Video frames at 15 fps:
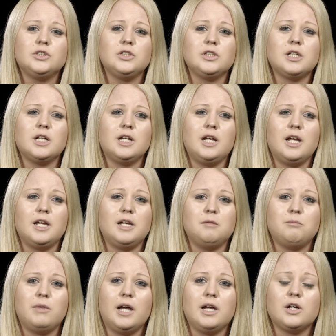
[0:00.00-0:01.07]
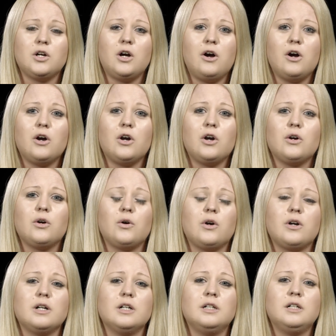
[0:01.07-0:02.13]
she's gonna get hit by a
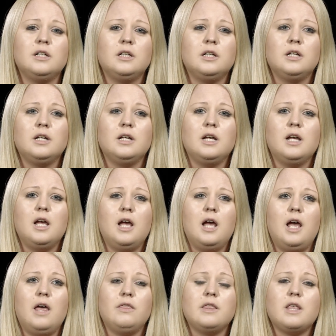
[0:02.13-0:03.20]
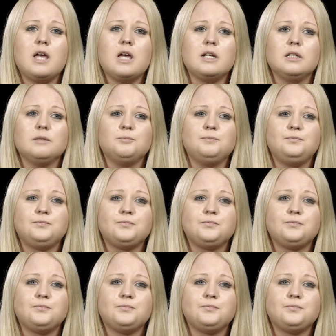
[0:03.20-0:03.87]
car, and then